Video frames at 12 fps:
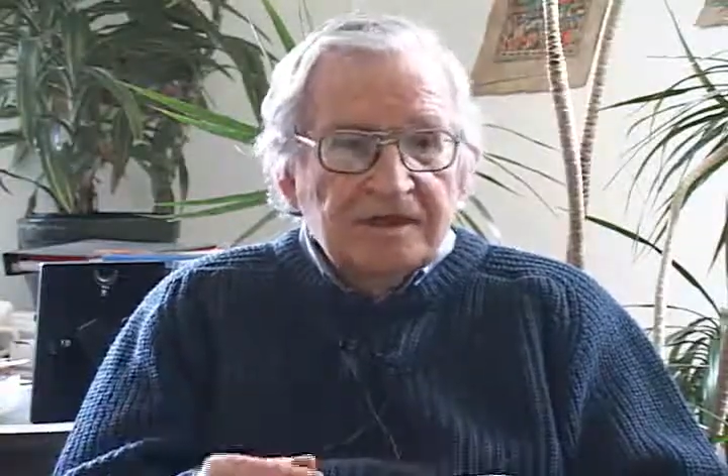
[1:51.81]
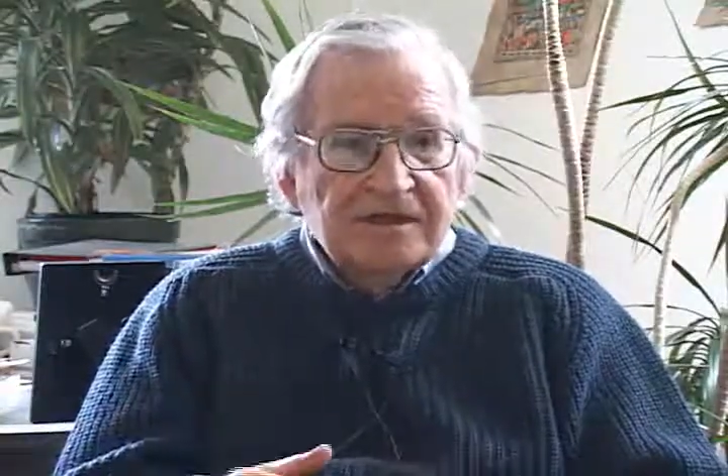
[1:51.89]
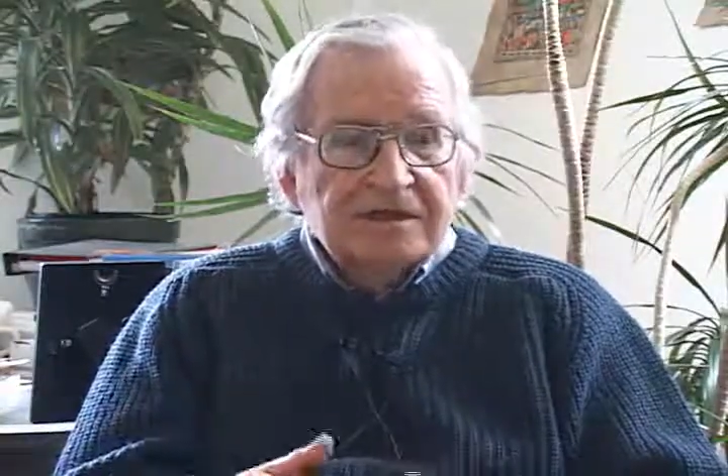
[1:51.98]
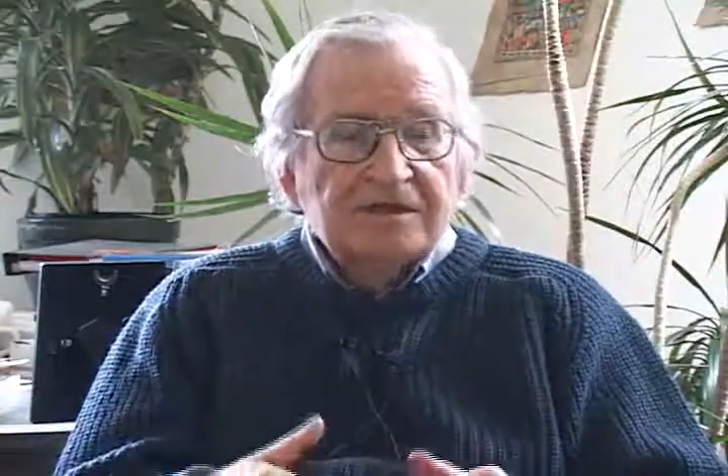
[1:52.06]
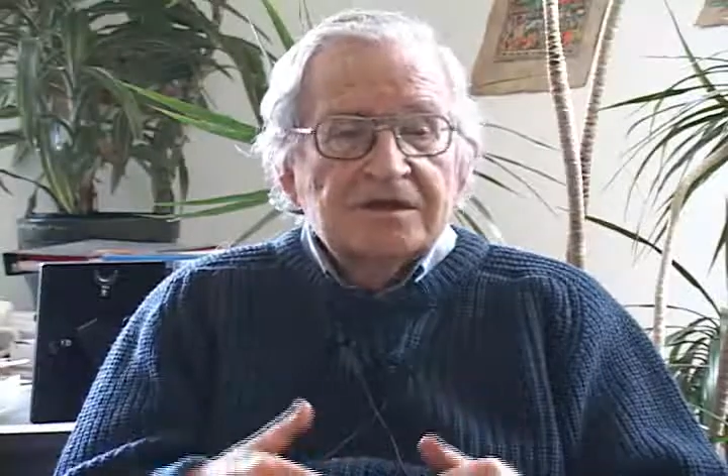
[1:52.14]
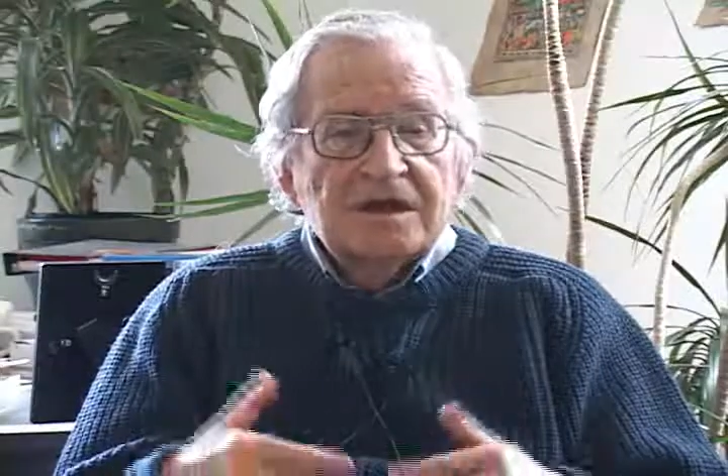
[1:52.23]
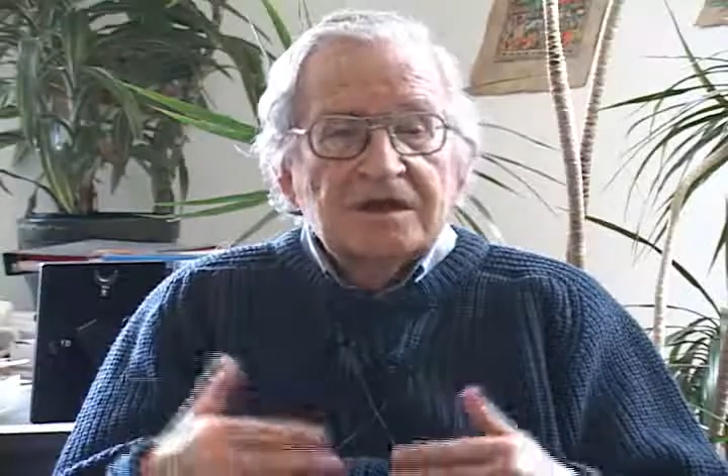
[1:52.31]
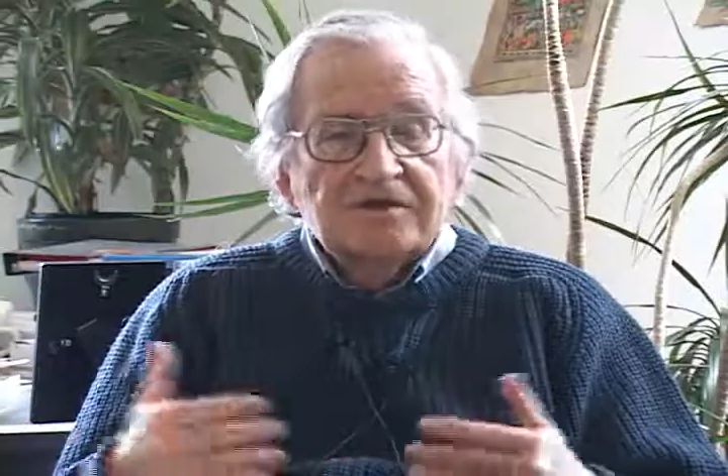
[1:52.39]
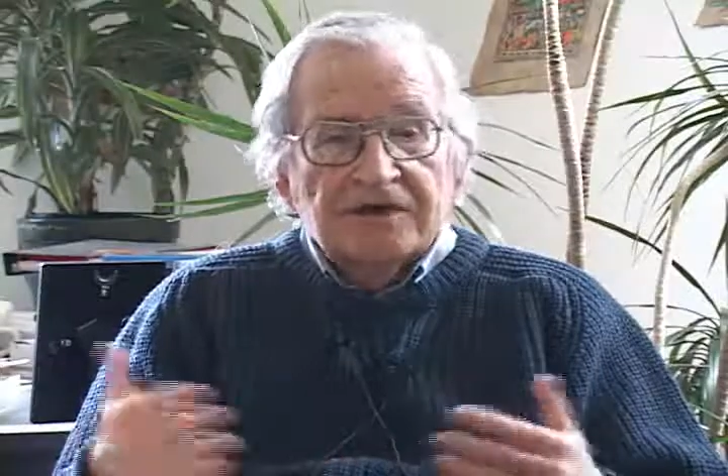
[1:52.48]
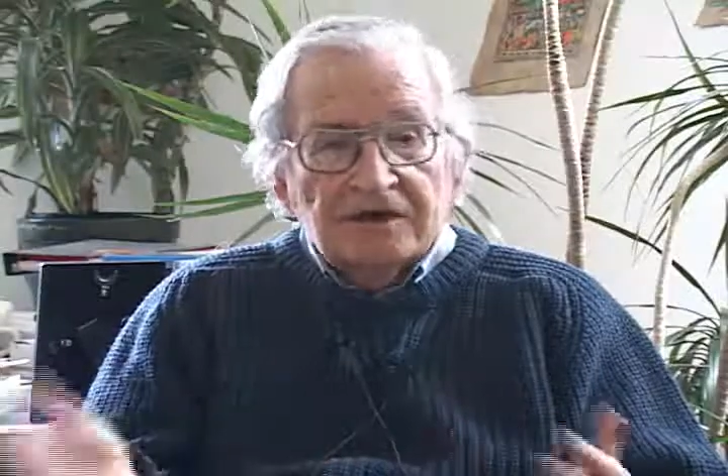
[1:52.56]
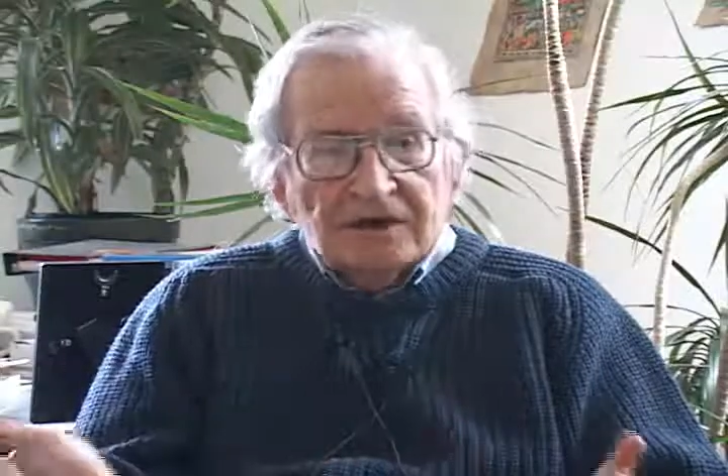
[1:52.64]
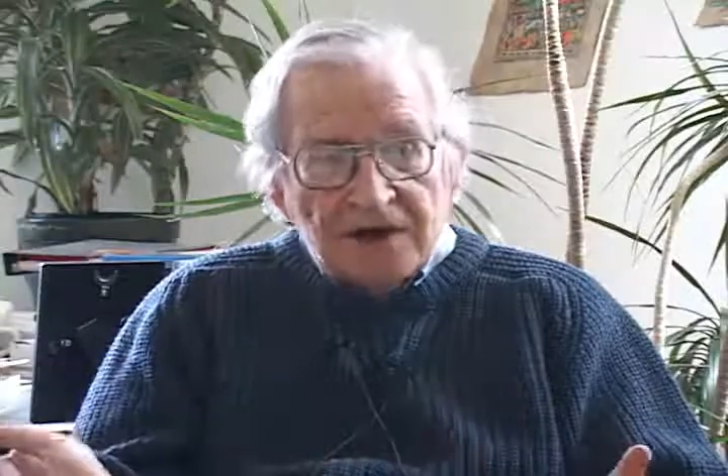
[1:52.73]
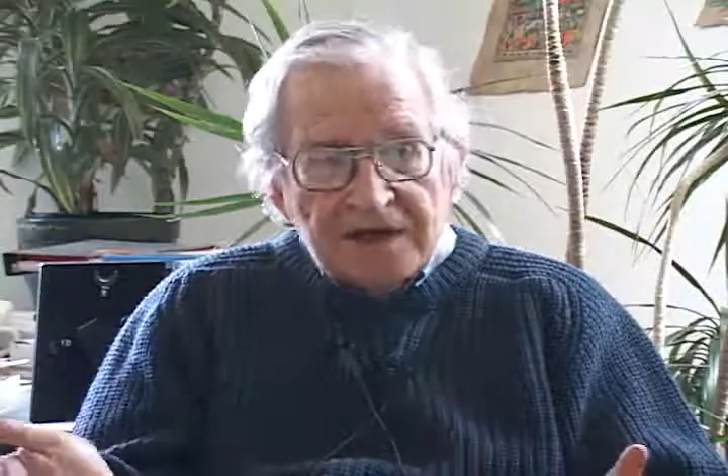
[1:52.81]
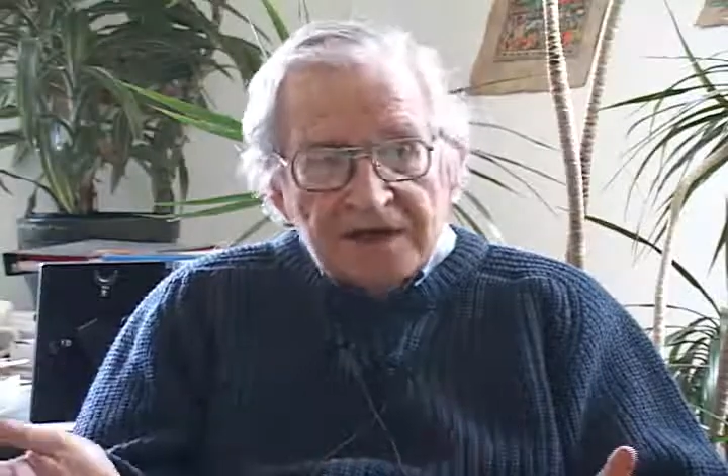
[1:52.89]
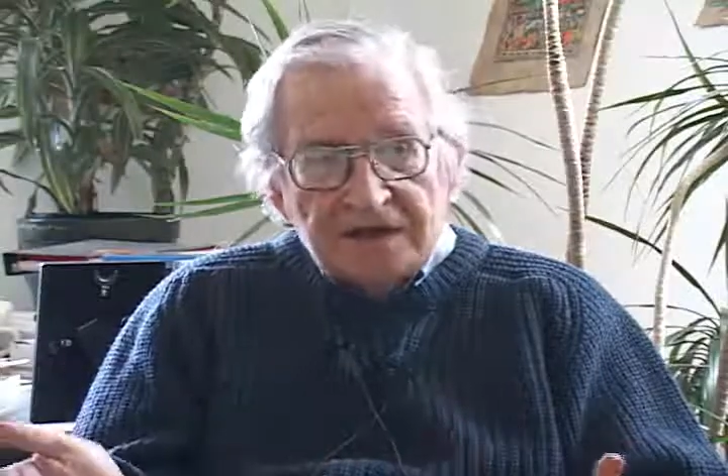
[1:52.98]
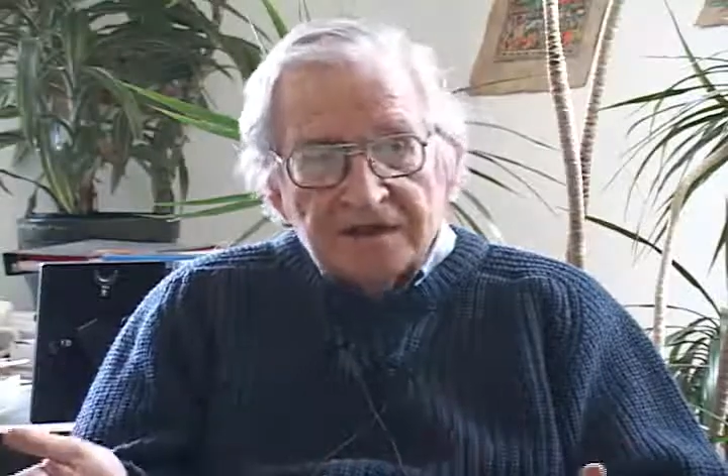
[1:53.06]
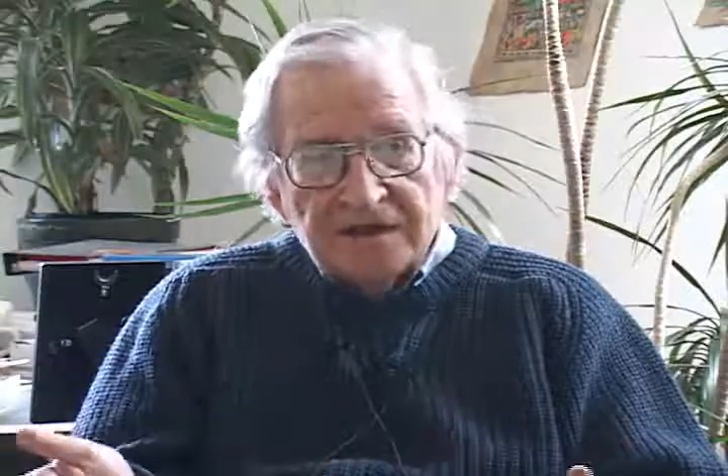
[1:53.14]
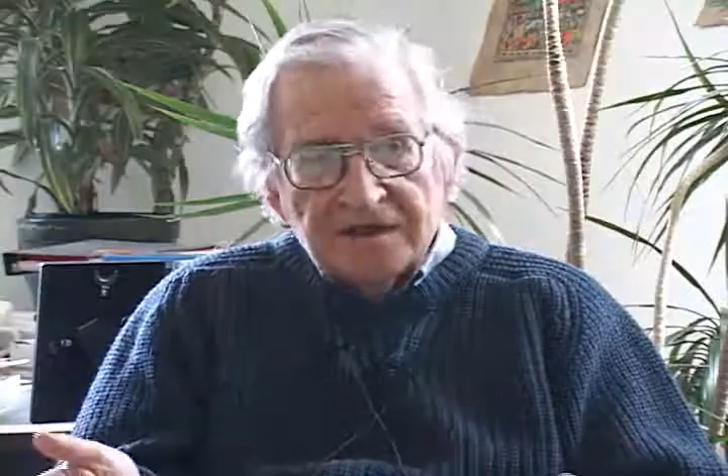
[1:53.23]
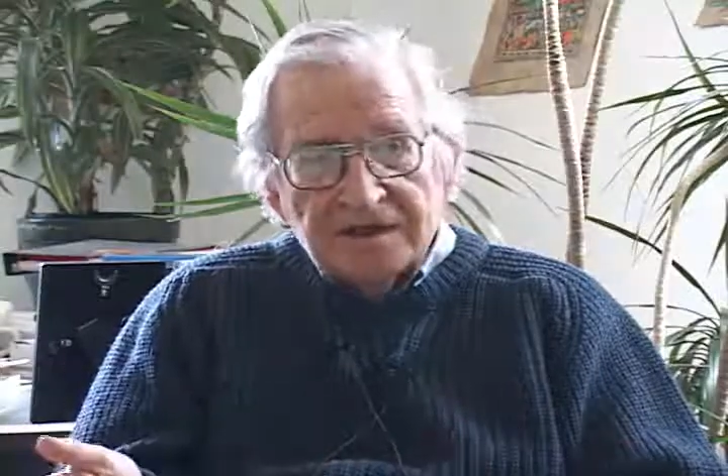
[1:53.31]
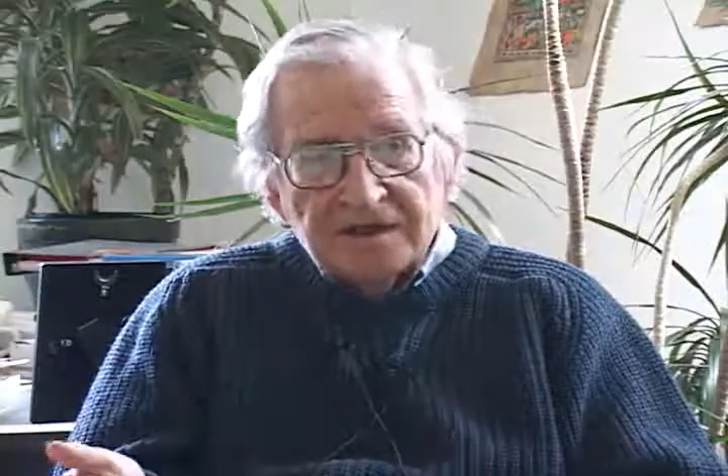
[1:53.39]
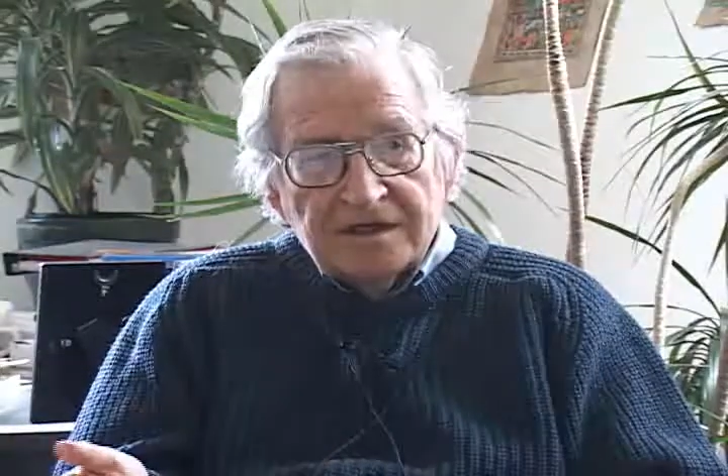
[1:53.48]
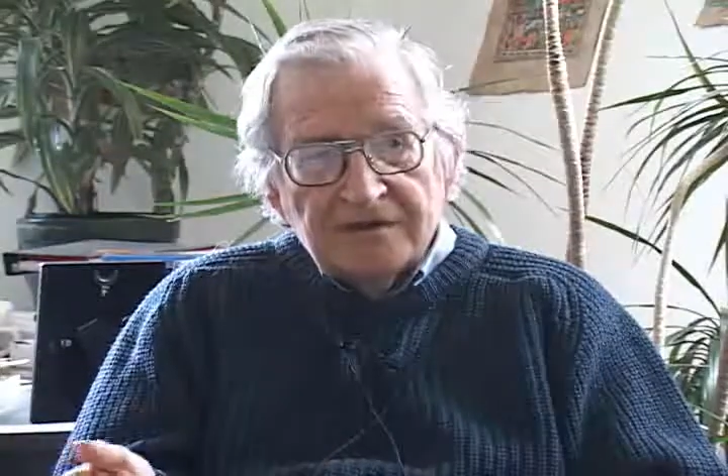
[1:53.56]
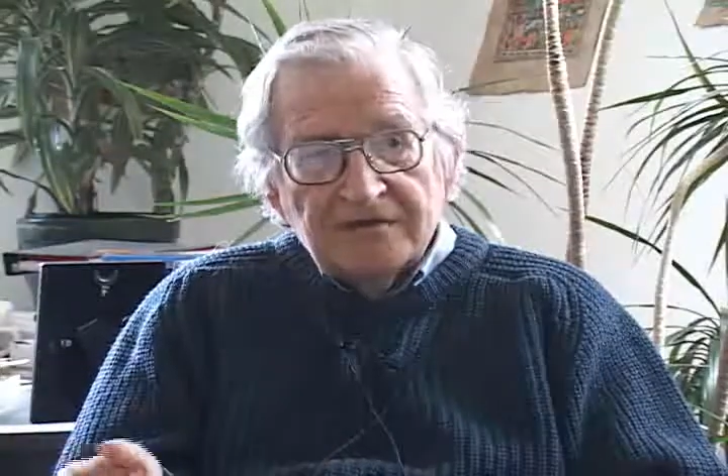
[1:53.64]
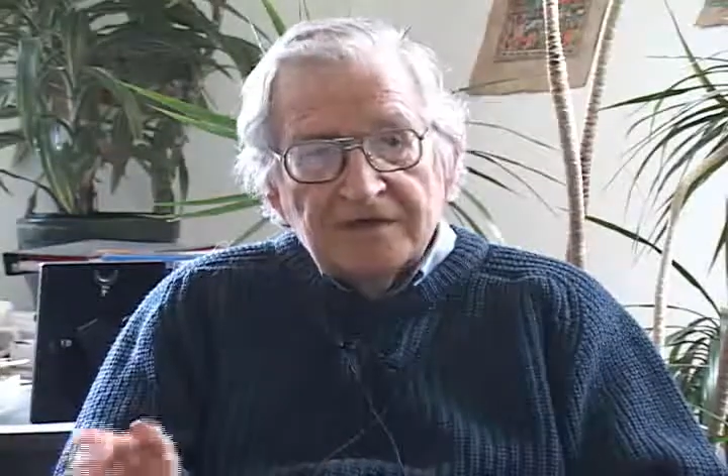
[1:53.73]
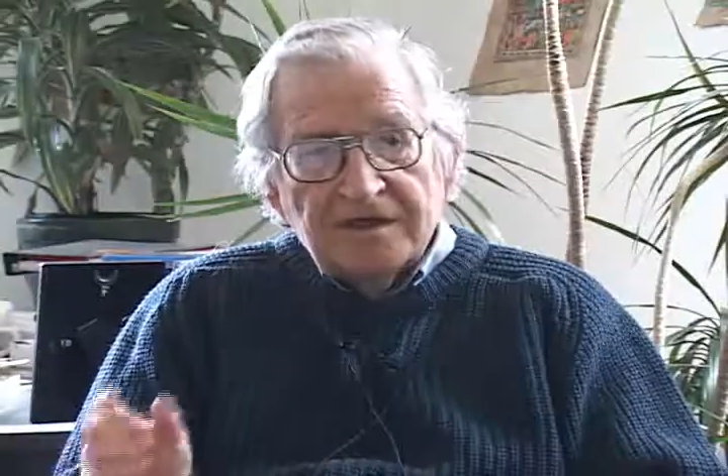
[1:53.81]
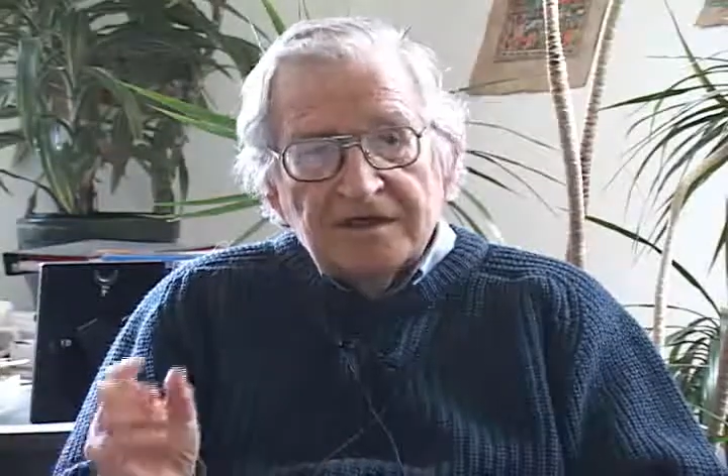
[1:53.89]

that it's taken for granted that if